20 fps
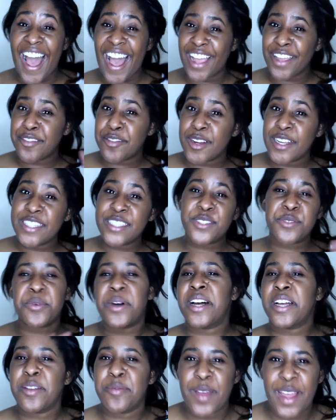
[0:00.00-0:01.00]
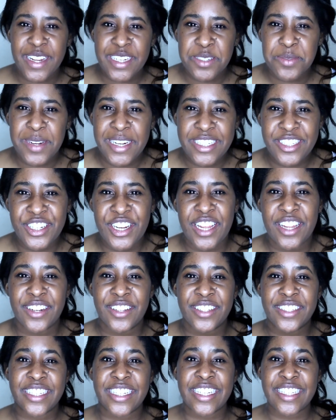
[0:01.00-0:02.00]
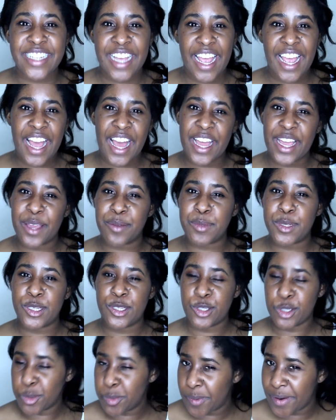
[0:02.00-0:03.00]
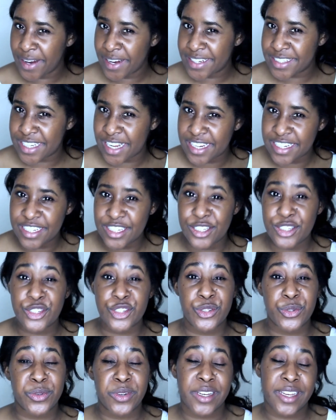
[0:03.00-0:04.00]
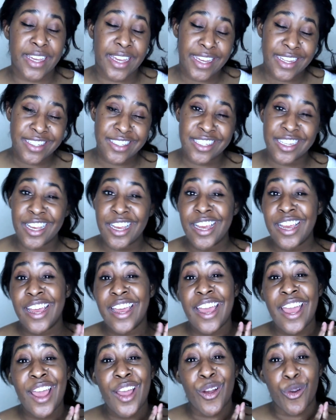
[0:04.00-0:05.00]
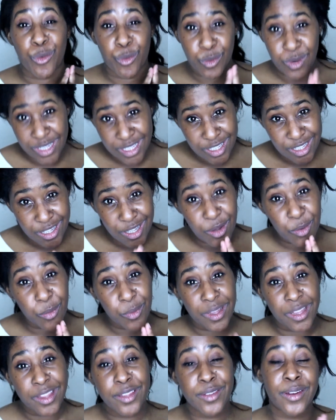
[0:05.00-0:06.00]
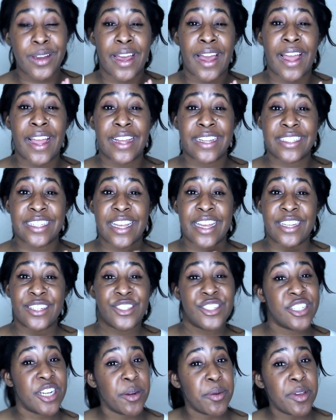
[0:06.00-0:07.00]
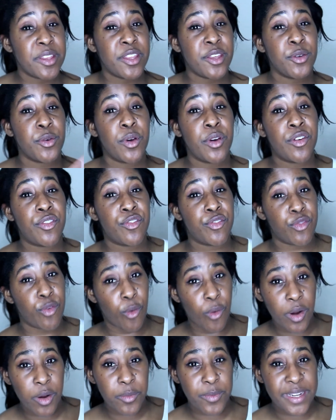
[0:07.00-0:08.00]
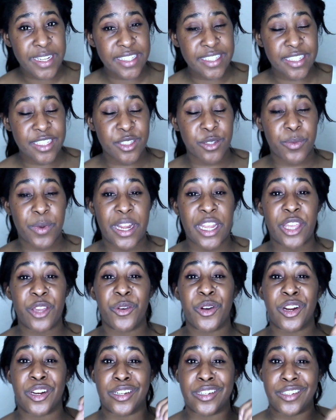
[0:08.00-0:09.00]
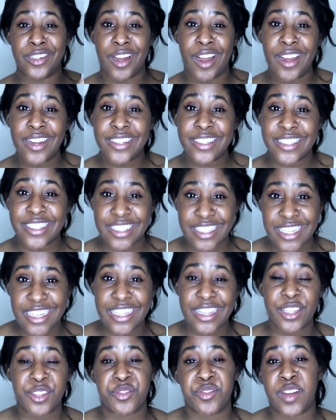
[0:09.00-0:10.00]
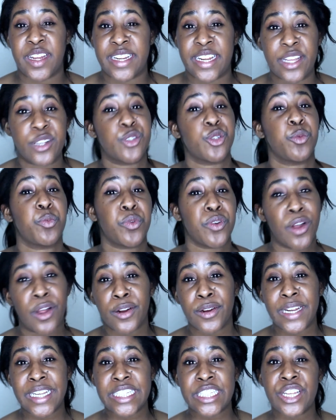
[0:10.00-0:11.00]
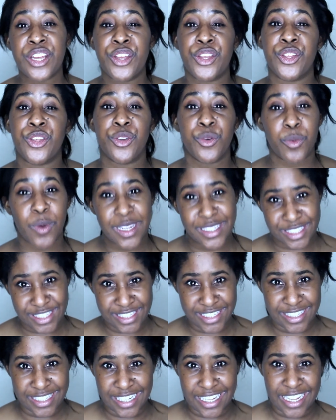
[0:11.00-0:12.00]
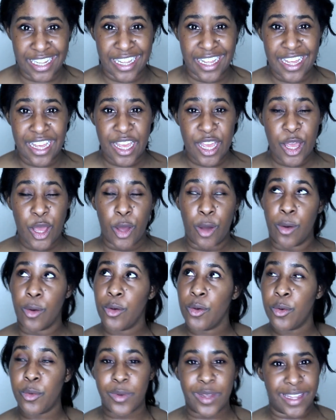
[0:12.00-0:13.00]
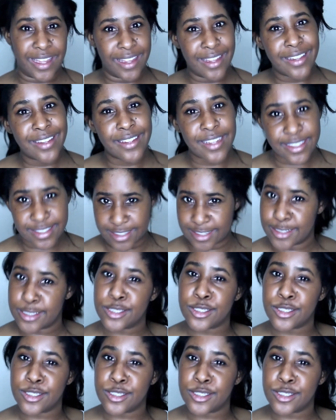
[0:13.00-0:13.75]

Hi friends, welcome back to my channel. Today I am super excited to get real with you guys and share with you 4 reasons why you are not seeing the financial progress you want to see. Ooh-wee, let's get